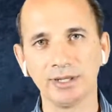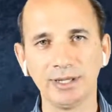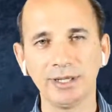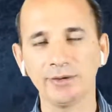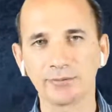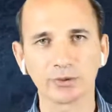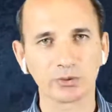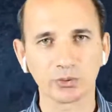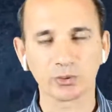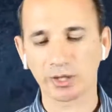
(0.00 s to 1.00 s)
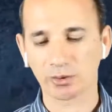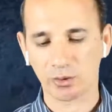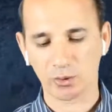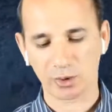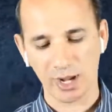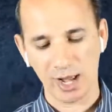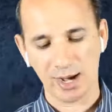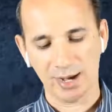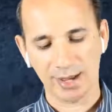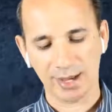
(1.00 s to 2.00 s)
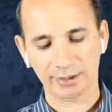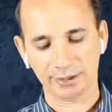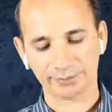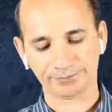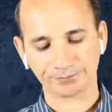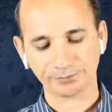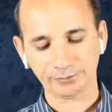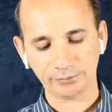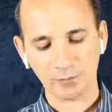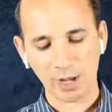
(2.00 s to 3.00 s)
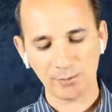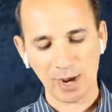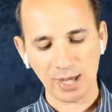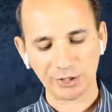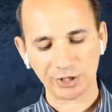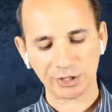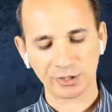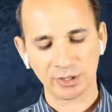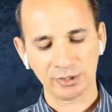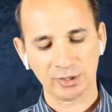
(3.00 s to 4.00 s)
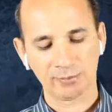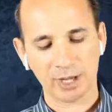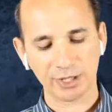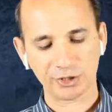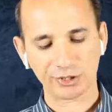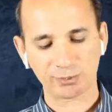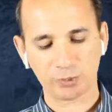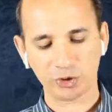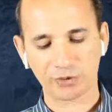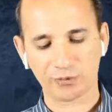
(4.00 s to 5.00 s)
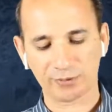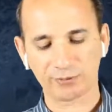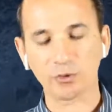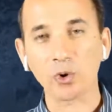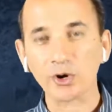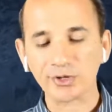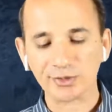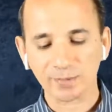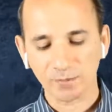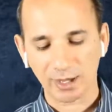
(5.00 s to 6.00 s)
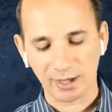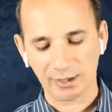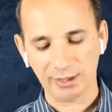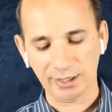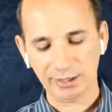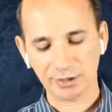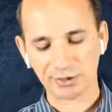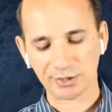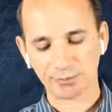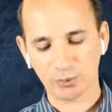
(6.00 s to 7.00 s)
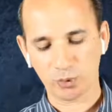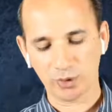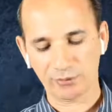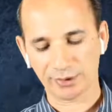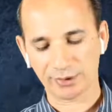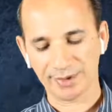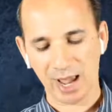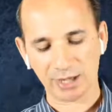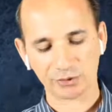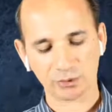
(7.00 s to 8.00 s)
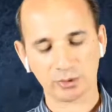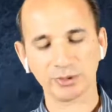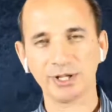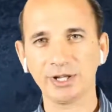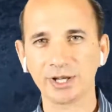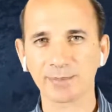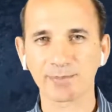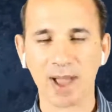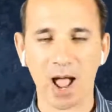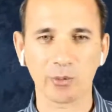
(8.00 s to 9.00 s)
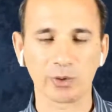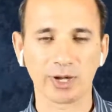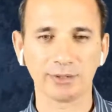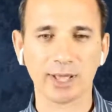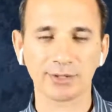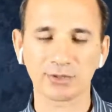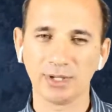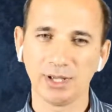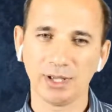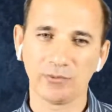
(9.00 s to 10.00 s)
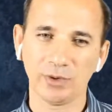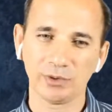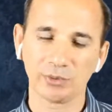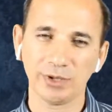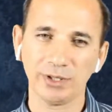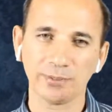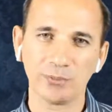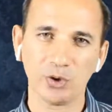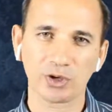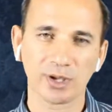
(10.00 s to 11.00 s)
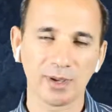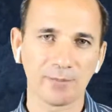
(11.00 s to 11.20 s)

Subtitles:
leave sooner or later. Manager, Managers push with force, leaders pull with natural inner power. And that's when you read the book,